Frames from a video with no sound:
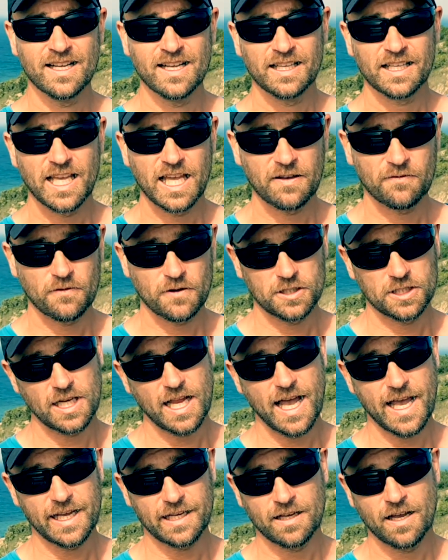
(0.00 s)
Kingfish
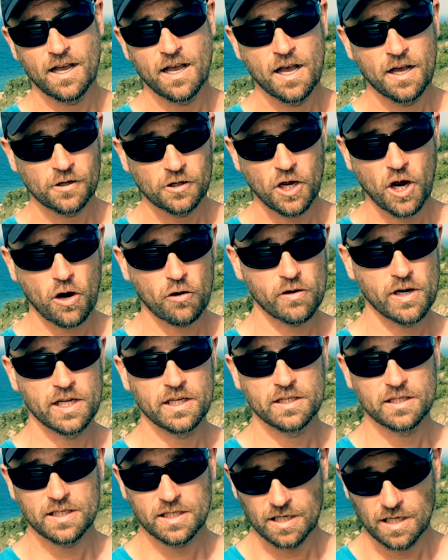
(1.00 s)
like
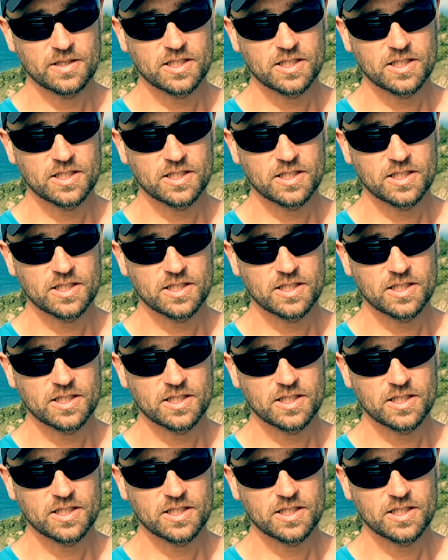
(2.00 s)
current